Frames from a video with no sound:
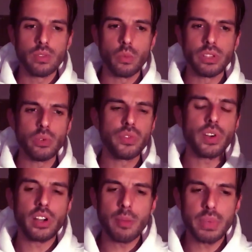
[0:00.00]
when you
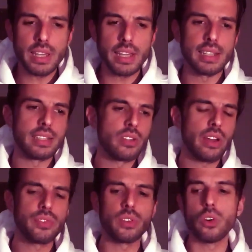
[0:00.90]
fuck up again and you
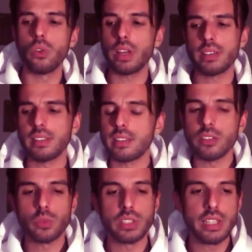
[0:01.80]
have to go, like, let's say,
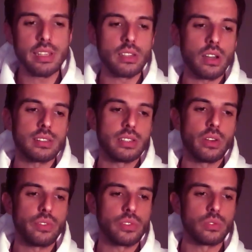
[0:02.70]
to a detox, and you
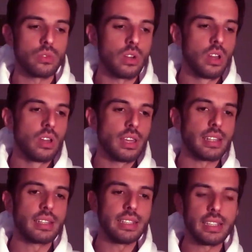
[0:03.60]
have to
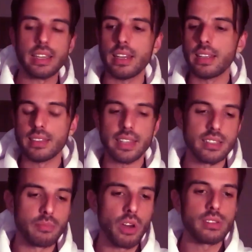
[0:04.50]
get clean again, and it
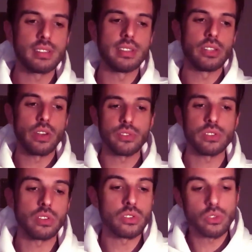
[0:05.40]
takes months, and then you have to
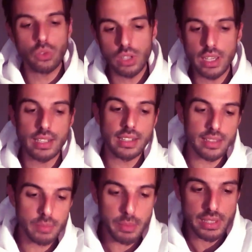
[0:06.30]
start school again, and
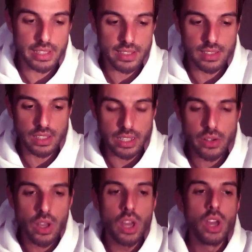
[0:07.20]
that maybe takes a
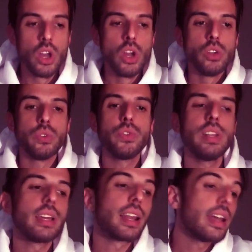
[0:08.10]
year, you feel
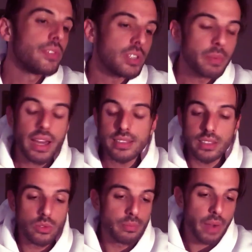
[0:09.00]
like life is passing
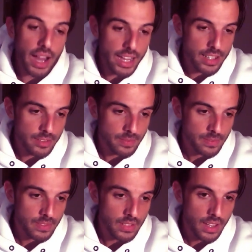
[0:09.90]
you by,
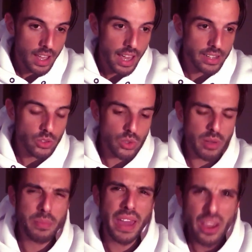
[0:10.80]
and you
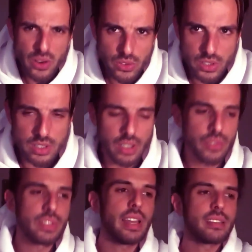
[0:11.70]
compare
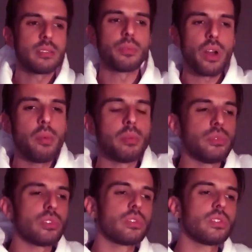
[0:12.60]
yourself. That's the problem.
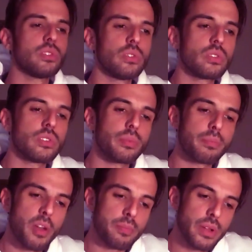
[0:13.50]
You're
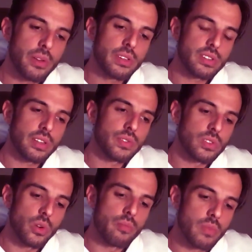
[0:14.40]
comparing yourself
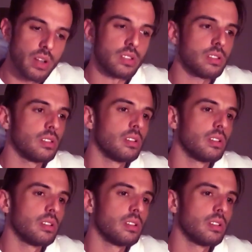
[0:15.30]
so much.